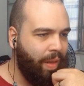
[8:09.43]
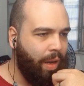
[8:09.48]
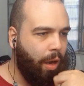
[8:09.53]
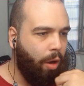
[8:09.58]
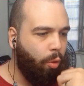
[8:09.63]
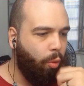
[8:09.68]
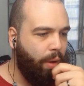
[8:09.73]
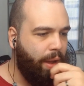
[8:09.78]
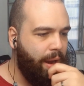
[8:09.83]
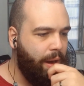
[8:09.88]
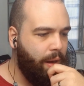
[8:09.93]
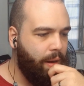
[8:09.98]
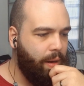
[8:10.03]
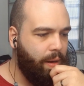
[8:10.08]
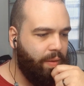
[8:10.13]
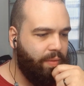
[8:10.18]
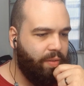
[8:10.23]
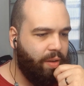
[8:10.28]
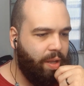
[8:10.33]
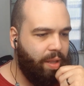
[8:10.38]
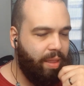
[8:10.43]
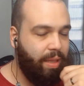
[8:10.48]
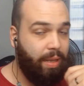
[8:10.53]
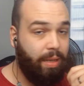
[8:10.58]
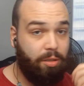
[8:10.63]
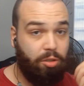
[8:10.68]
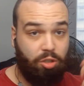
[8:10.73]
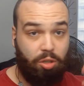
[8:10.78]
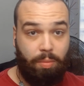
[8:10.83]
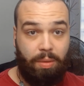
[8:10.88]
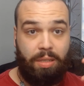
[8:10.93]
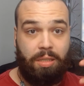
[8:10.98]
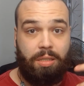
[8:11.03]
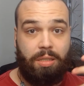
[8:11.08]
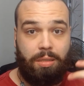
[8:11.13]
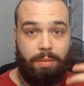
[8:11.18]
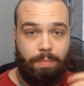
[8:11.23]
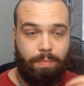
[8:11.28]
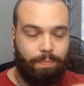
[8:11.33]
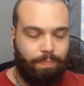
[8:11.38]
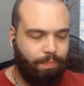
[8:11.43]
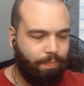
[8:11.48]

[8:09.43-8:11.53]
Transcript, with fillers: aware of all the instruments